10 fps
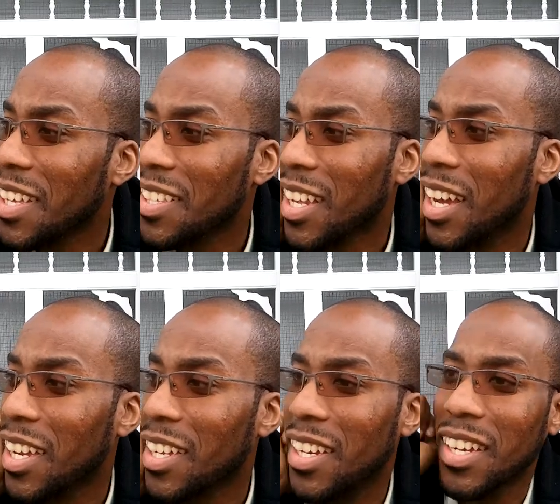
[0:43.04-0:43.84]
it's
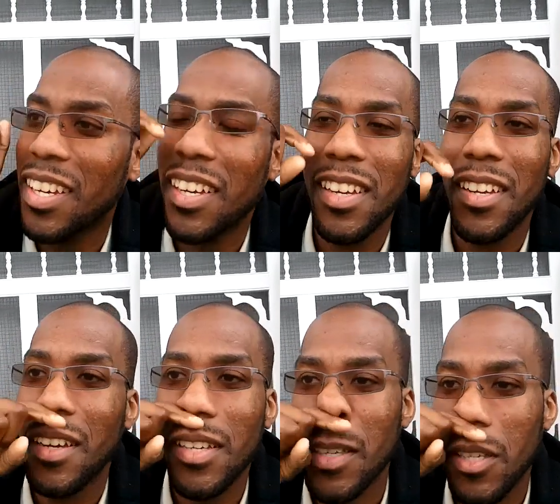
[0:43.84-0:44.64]
like
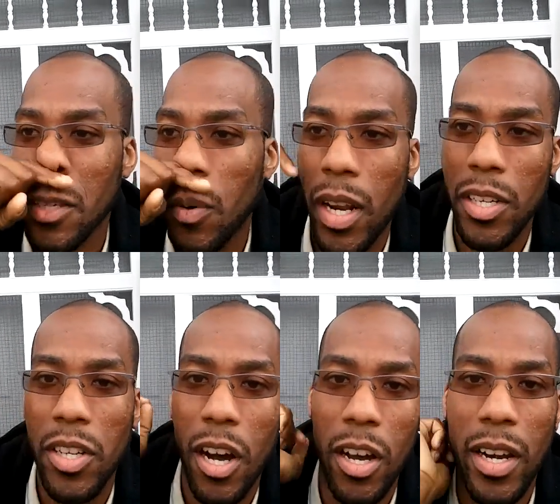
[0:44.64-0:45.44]
you, you want a
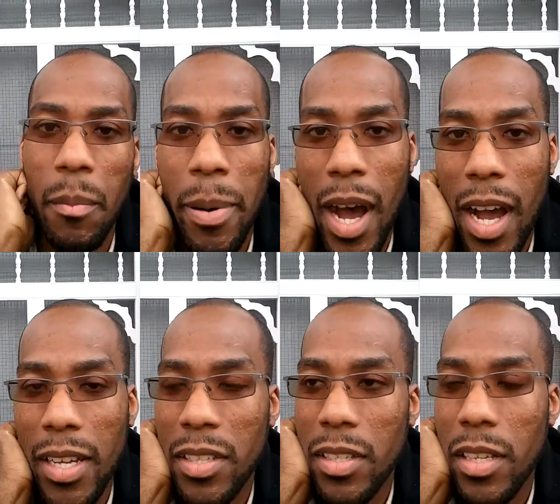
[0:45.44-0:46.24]
dog in a
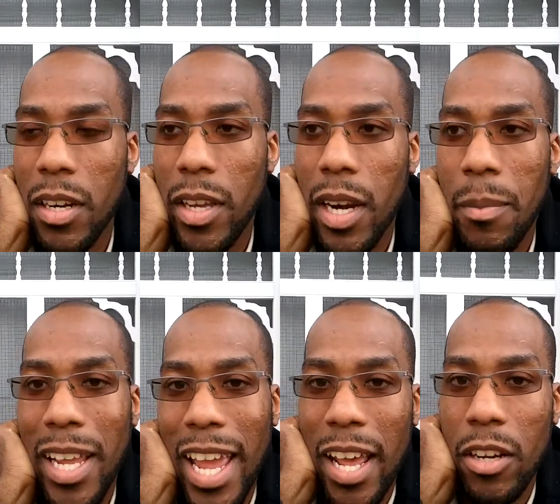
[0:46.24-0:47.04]
box, you know, get a
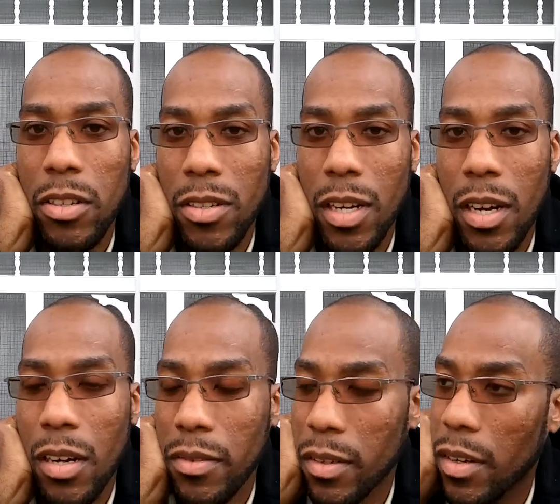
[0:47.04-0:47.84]
mechanical
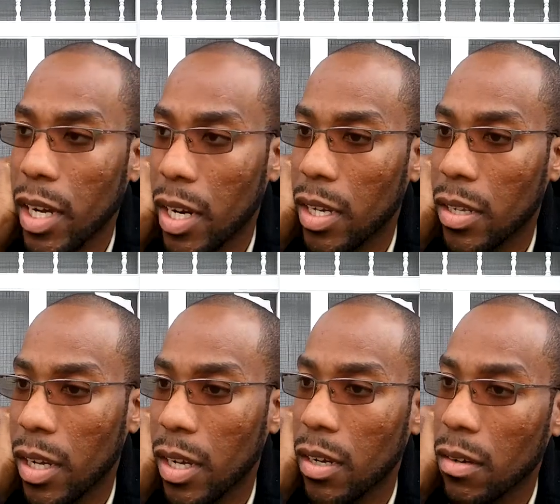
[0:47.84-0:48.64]
dog for crying out
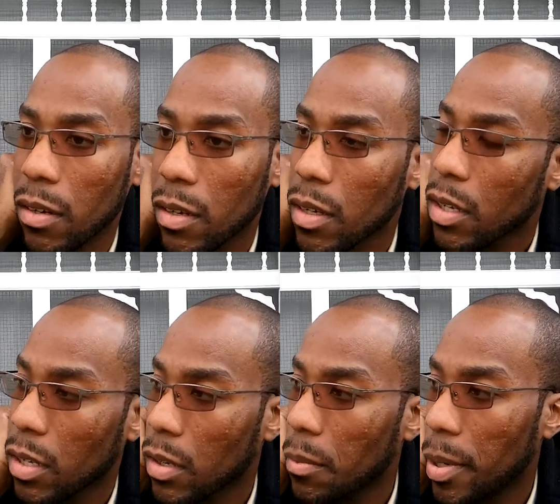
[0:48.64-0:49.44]
loud.
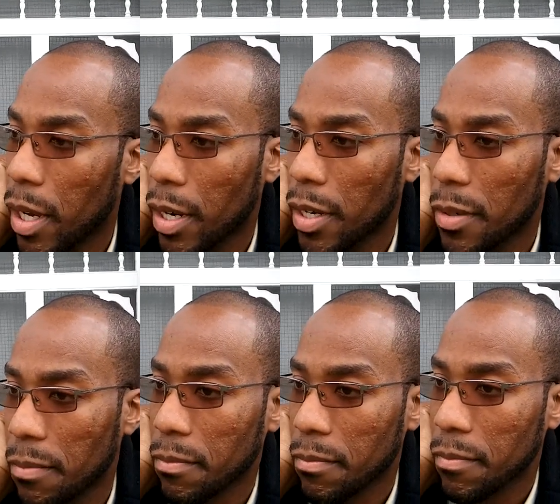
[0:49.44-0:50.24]
But,
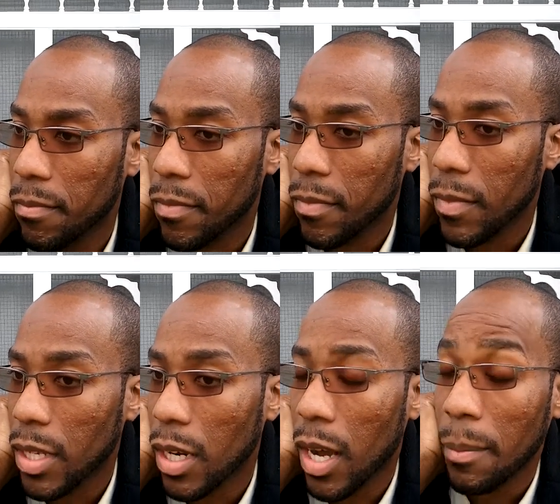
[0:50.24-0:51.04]
um,
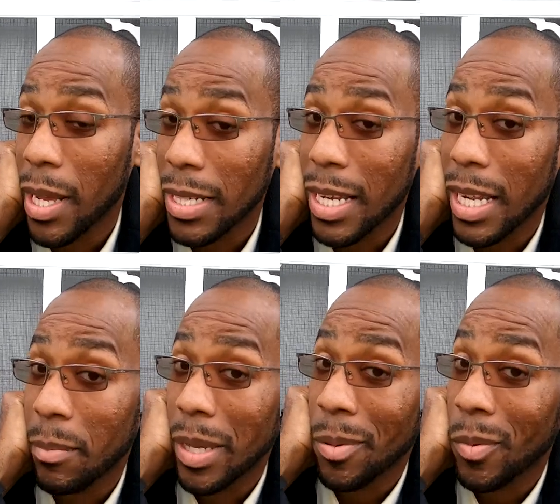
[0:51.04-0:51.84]
you know, I'm not
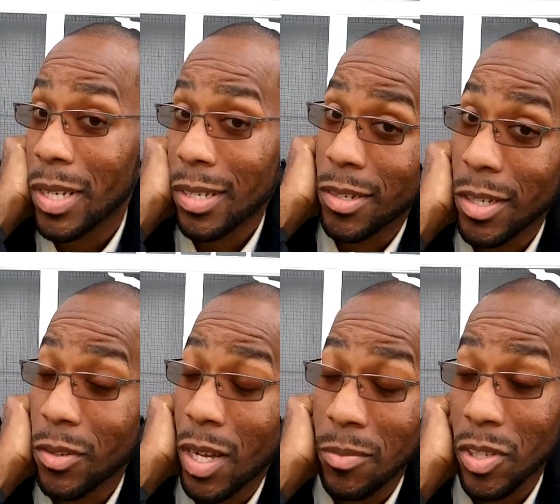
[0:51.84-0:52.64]
telling people what to
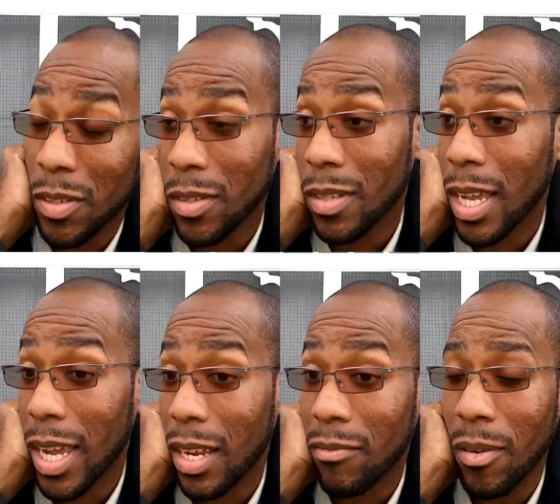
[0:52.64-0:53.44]
do. I'm just
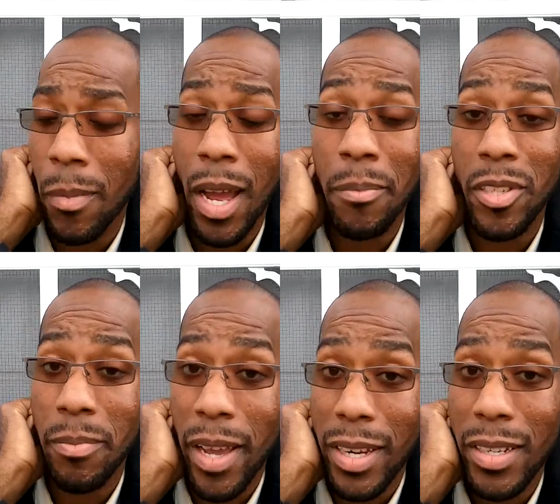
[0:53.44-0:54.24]
saying from my
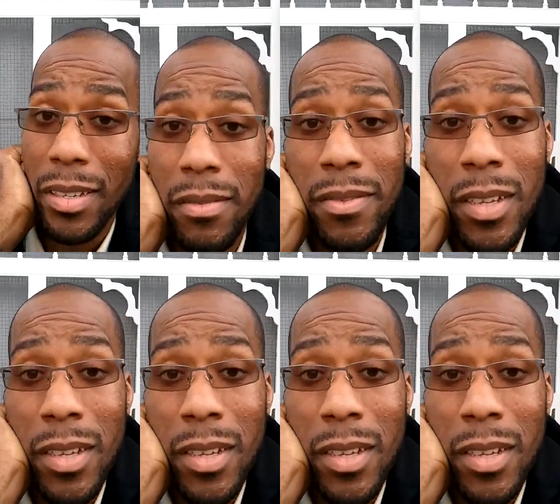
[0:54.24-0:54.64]
perspective,